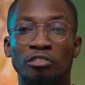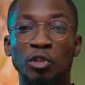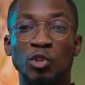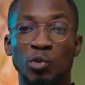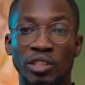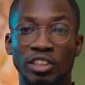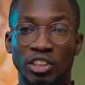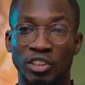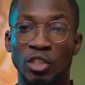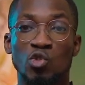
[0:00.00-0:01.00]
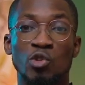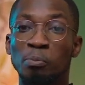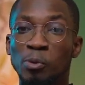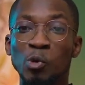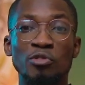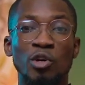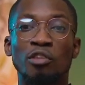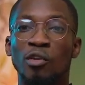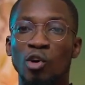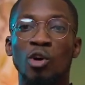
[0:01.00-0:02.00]
of photo retouching is to improve the
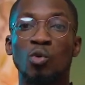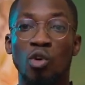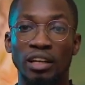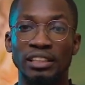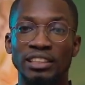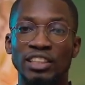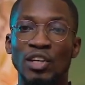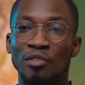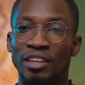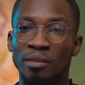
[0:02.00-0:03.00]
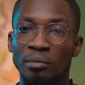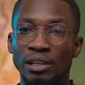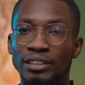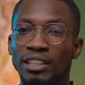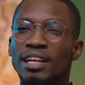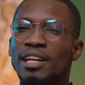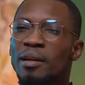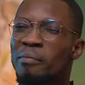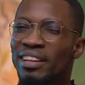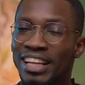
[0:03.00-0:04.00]
overall quality of the image.
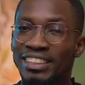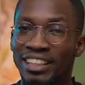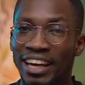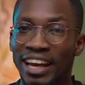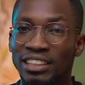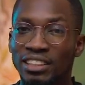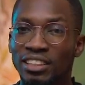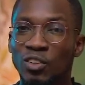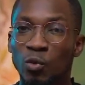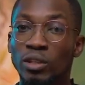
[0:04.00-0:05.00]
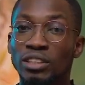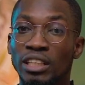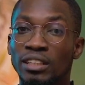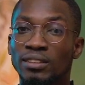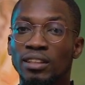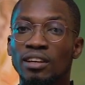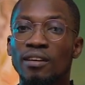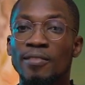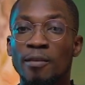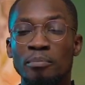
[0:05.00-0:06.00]
But there's a catch, which is
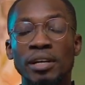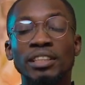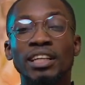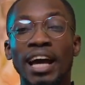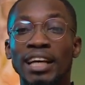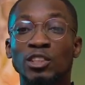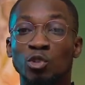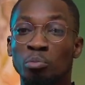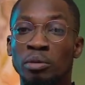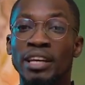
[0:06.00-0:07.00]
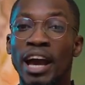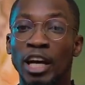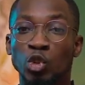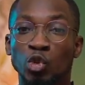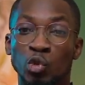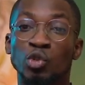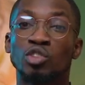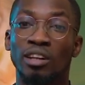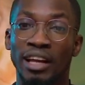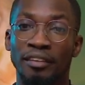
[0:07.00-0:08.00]
the picture has to be as true
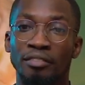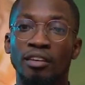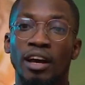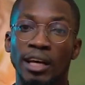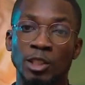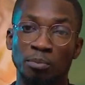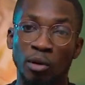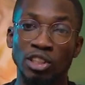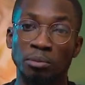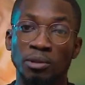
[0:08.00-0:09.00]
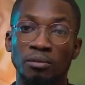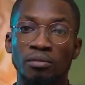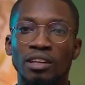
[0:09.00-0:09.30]
to life as possible.